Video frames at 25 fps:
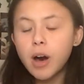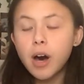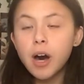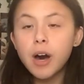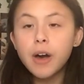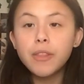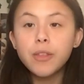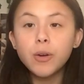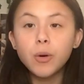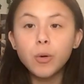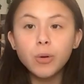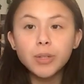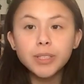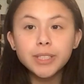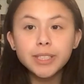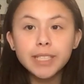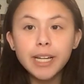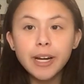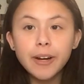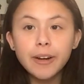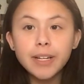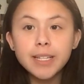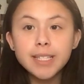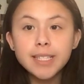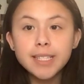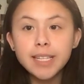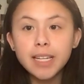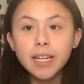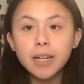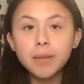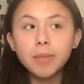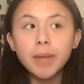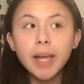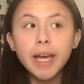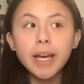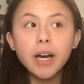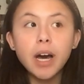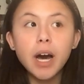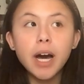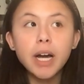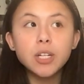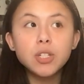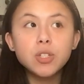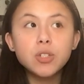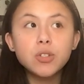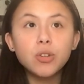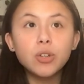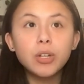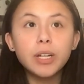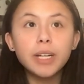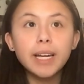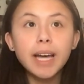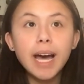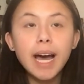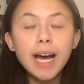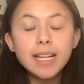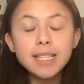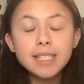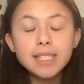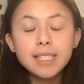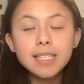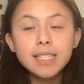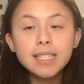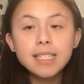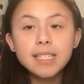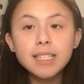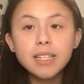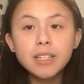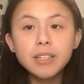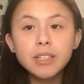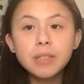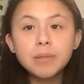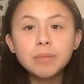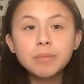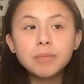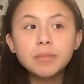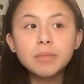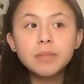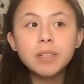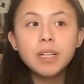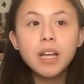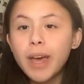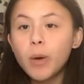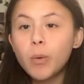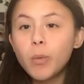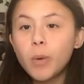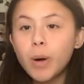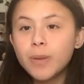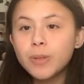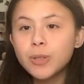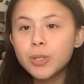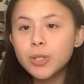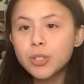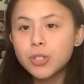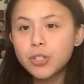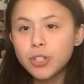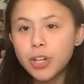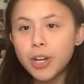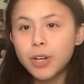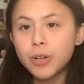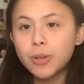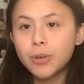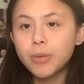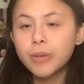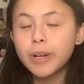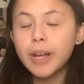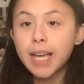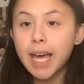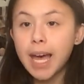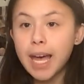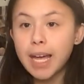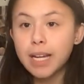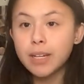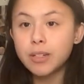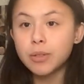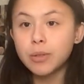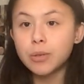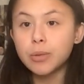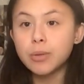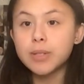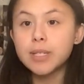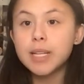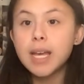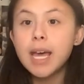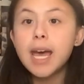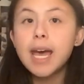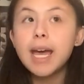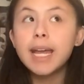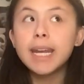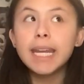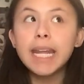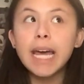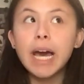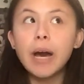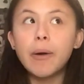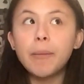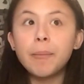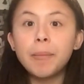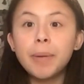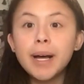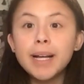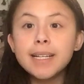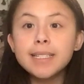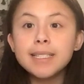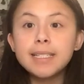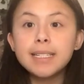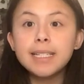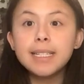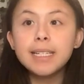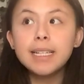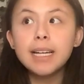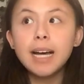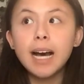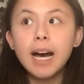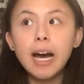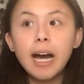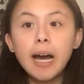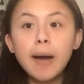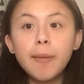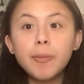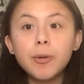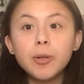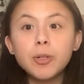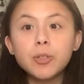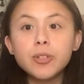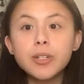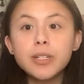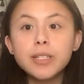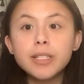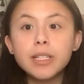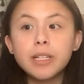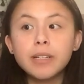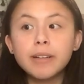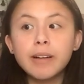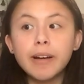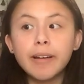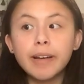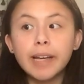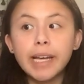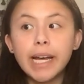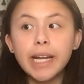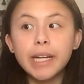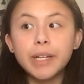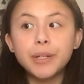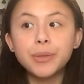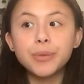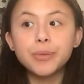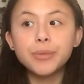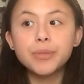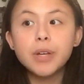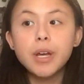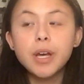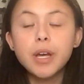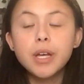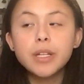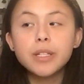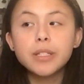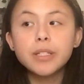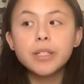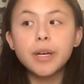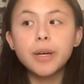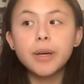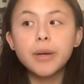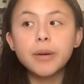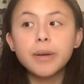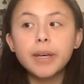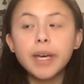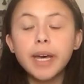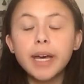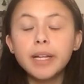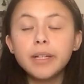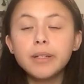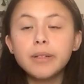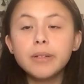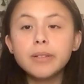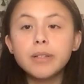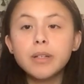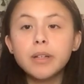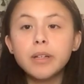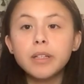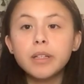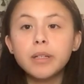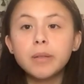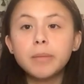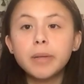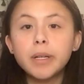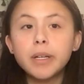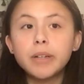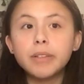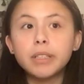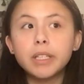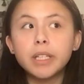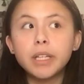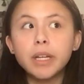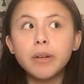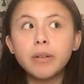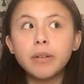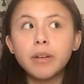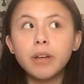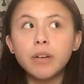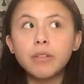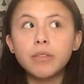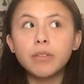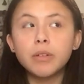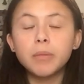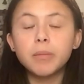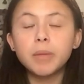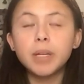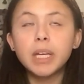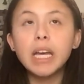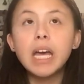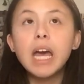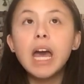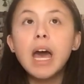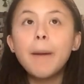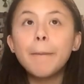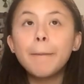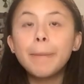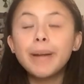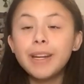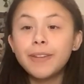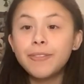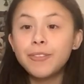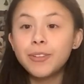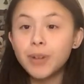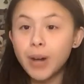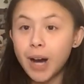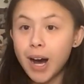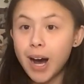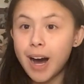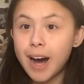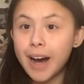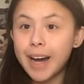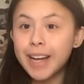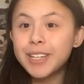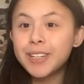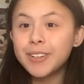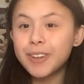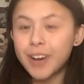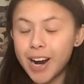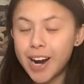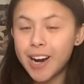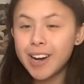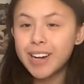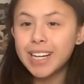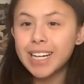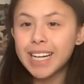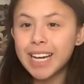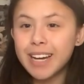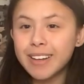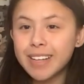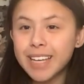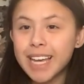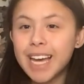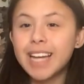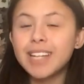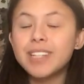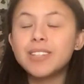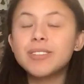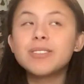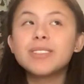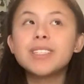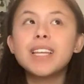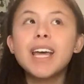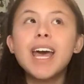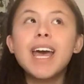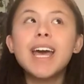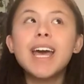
Uh, the ordinary serum like hyaluronic acid serum, a wellness journal, candles. Now, personally, I'm not trusted around candles, so candles are a little bit of a no-no for me. But if you are and you are allowed candles,